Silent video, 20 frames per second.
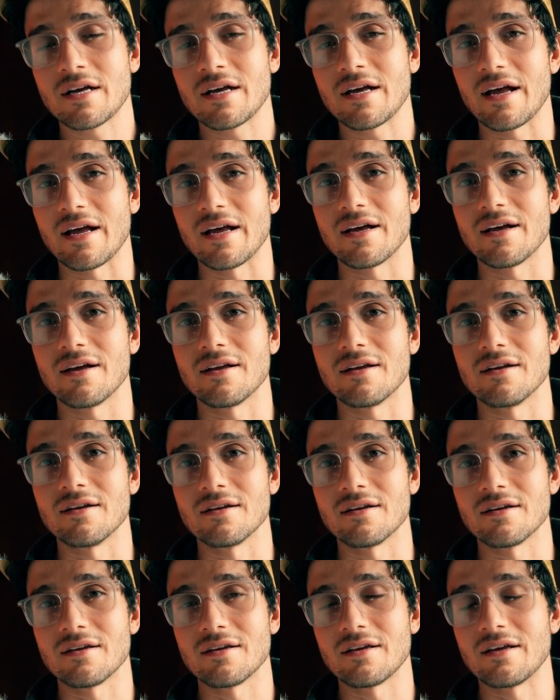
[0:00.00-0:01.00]

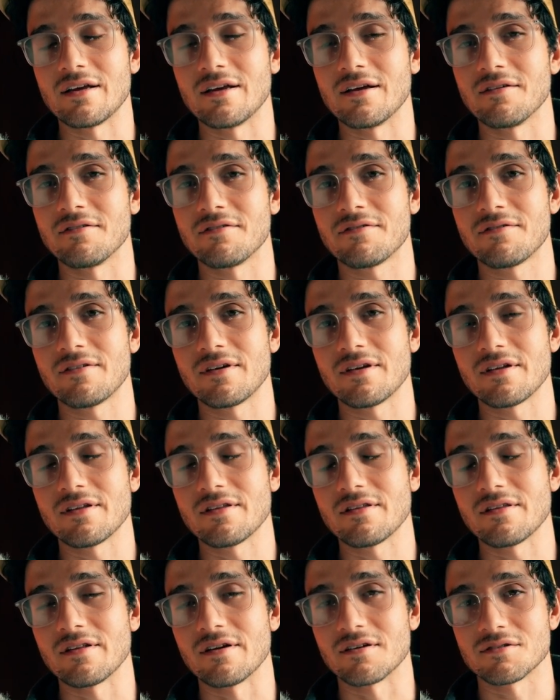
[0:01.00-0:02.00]
and if
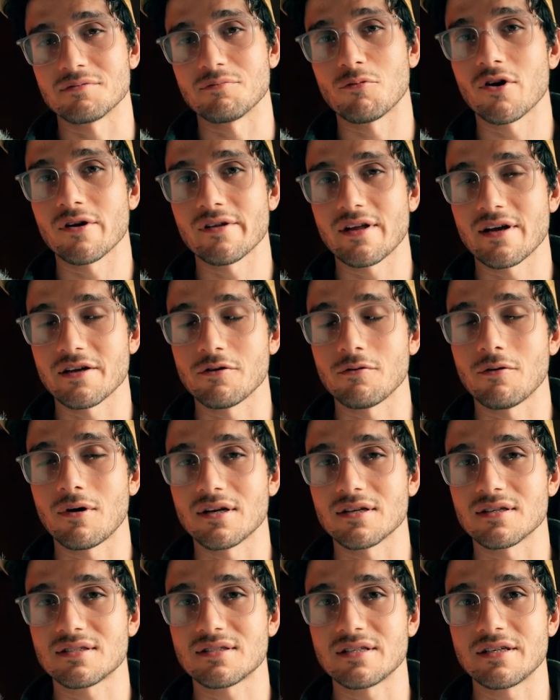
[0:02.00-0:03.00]
there's more that you
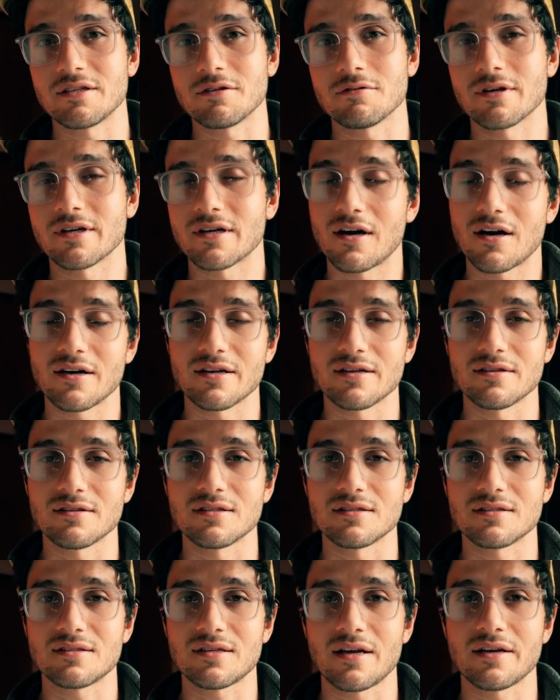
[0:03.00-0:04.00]
want to see regarding
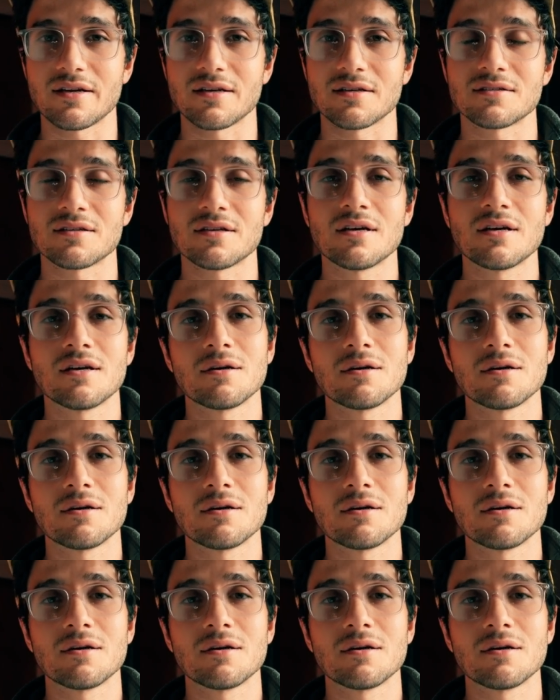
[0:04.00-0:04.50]
these settings,